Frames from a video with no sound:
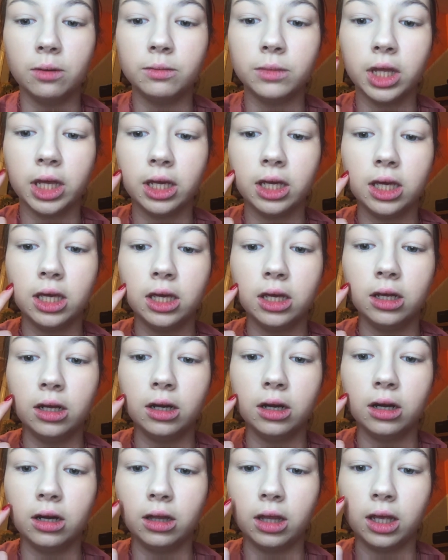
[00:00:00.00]
Like
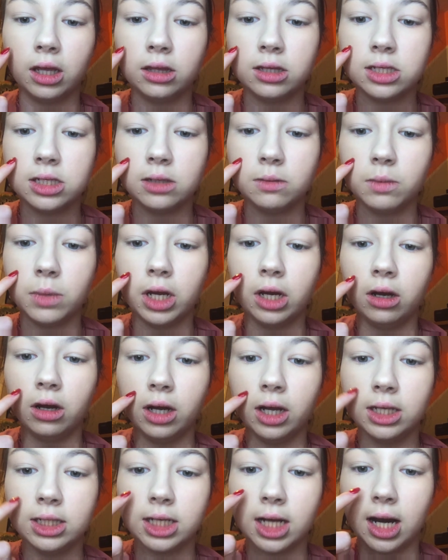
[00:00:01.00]
here, like some
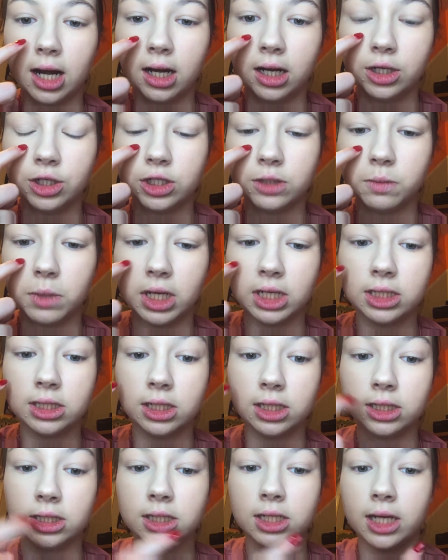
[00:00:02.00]
areas, it kind of just makes
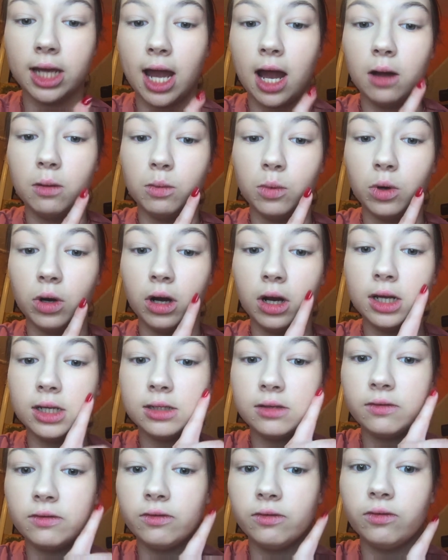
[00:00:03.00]
things stick out more,
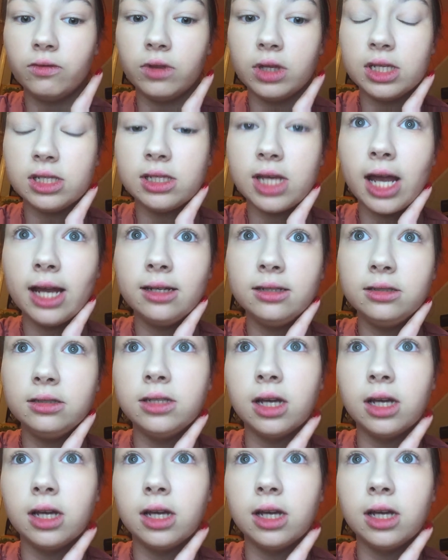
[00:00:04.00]
as this side